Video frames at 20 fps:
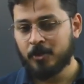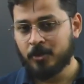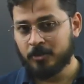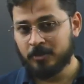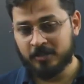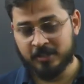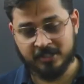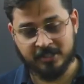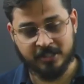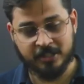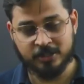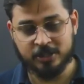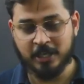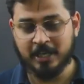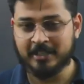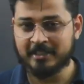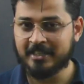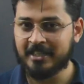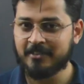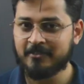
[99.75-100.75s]
This is Ashang
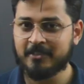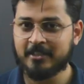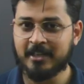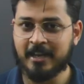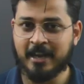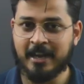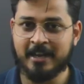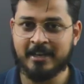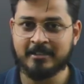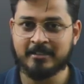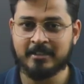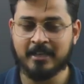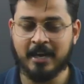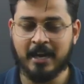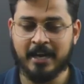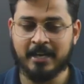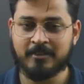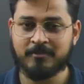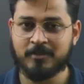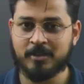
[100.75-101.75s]
David, and
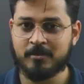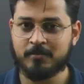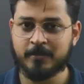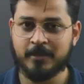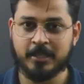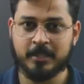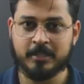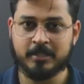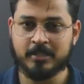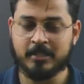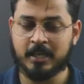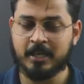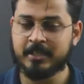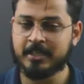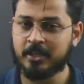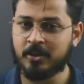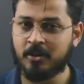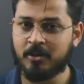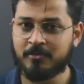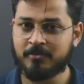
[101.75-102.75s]
I will be starting
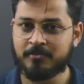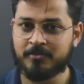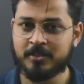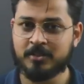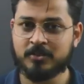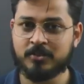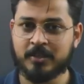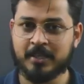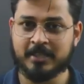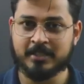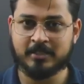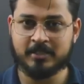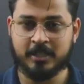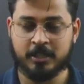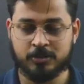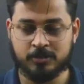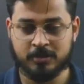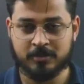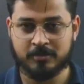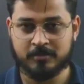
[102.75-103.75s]
off with today's session.